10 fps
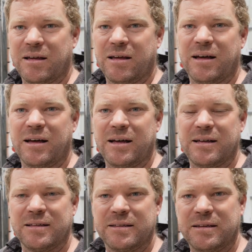I'm
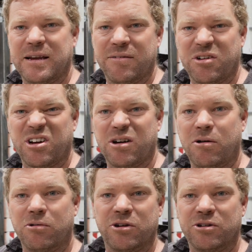going to have like a
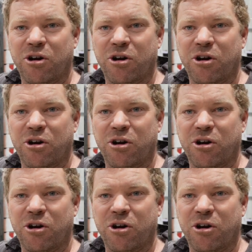whole lot of